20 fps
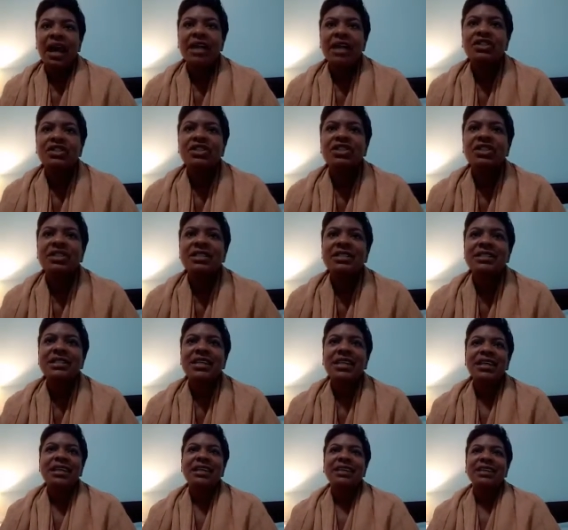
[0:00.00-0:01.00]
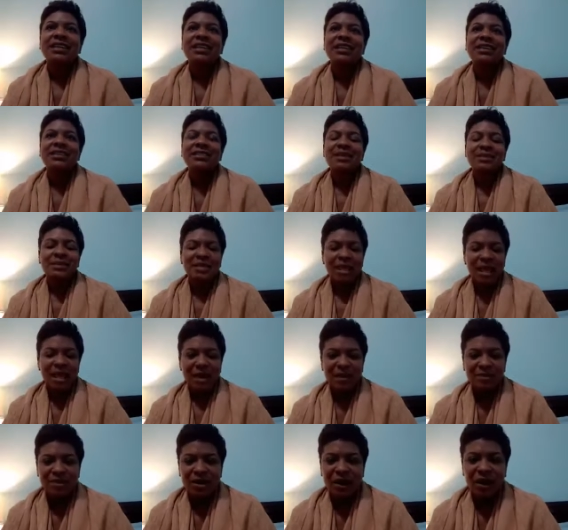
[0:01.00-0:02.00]
And she said,
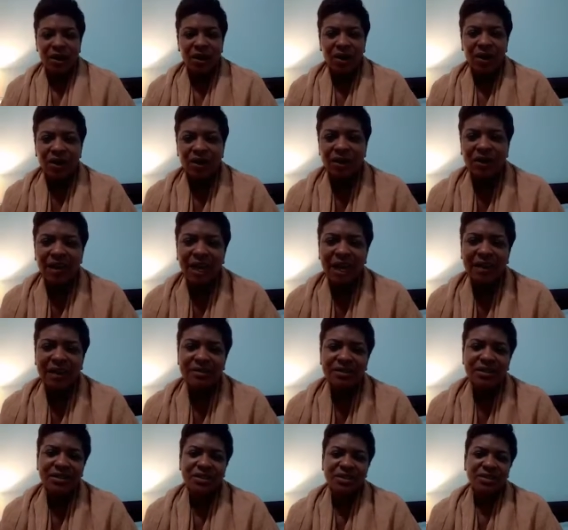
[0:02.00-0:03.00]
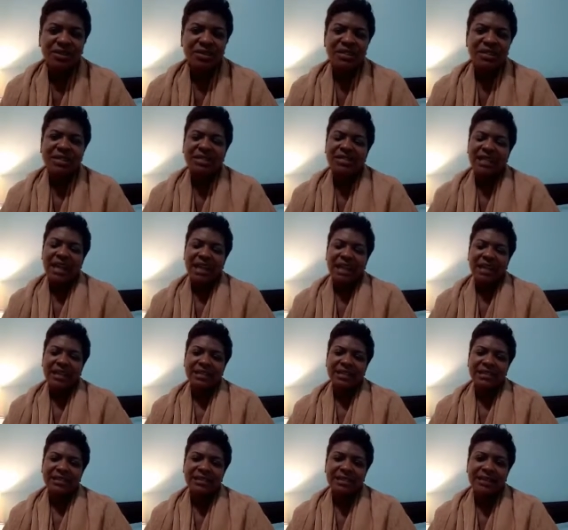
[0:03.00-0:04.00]
Sometimes all you have to do is
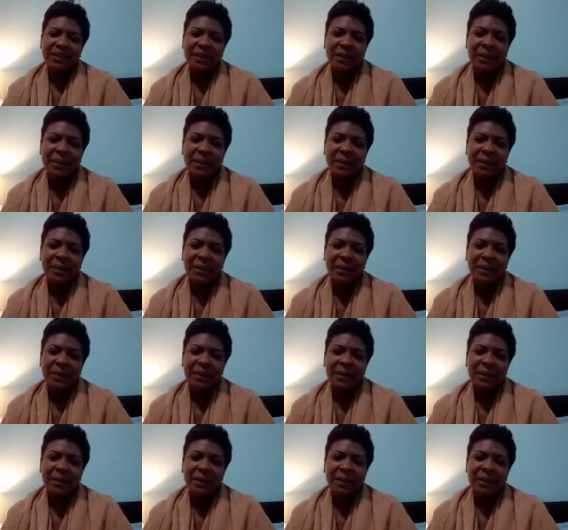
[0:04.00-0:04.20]
stand.